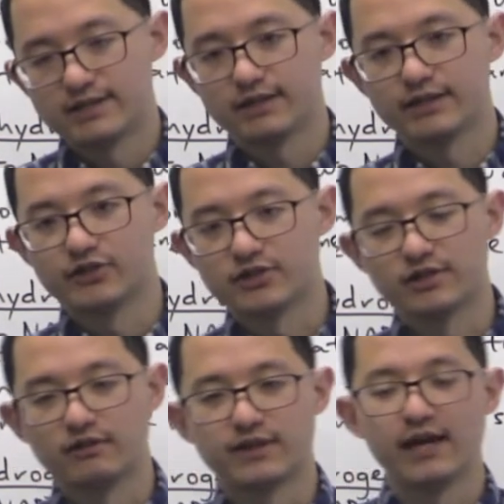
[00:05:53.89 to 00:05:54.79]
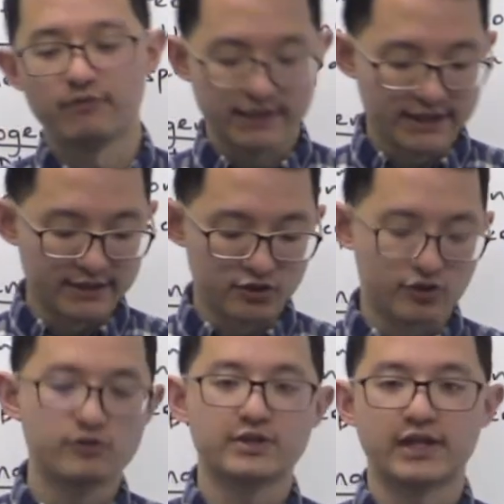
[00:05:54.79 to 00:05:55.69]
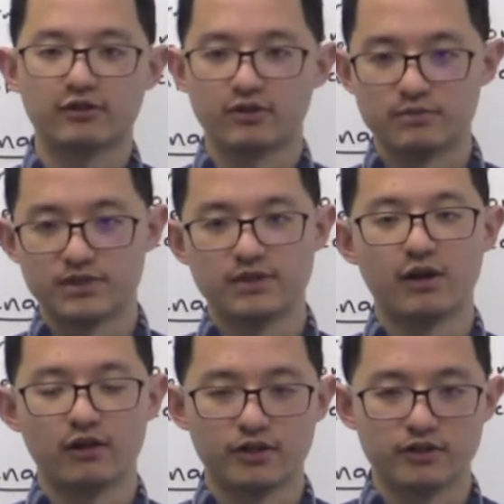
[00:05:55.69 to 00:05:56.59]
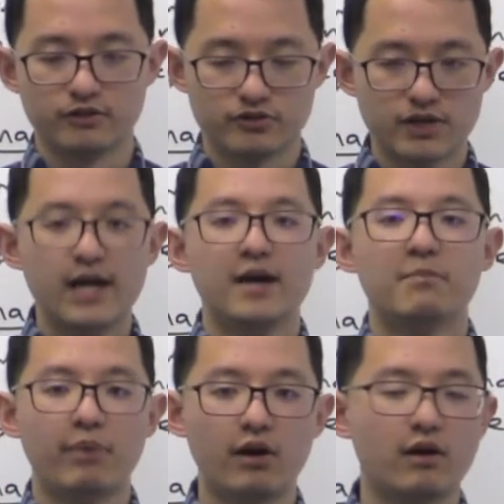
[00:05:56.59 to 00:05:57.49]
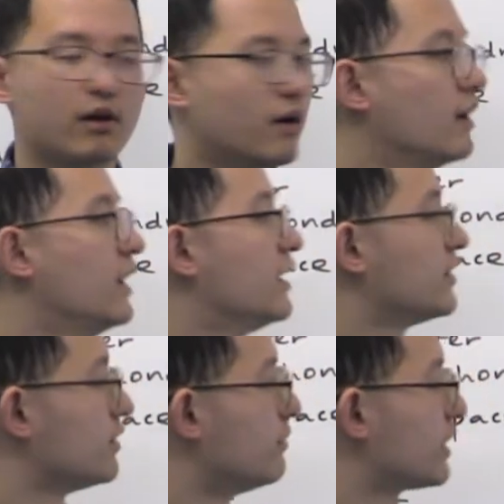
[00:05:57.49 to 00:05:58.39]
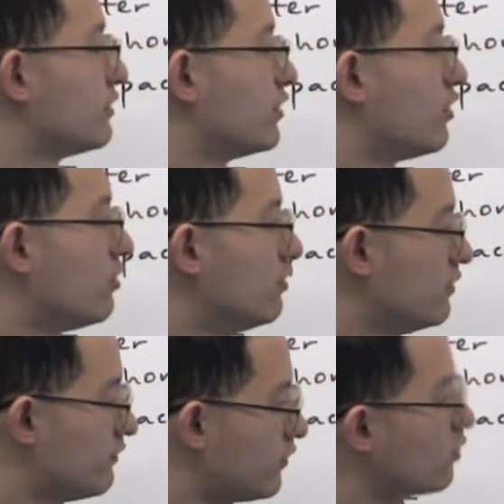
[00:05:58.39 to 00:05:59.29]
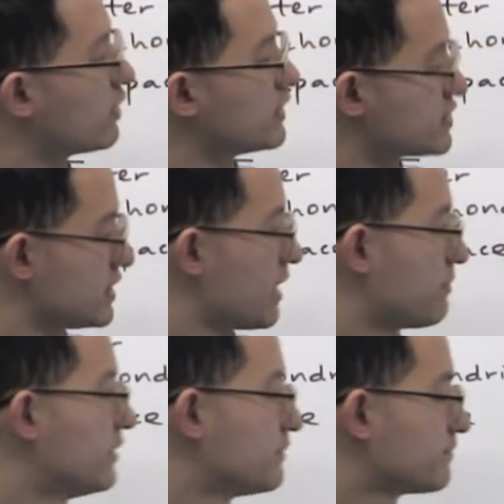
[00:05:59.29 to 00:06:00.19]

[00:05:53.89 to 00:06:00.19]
basically just note that we need two cytochrome C molecules per ubiquinol for this step.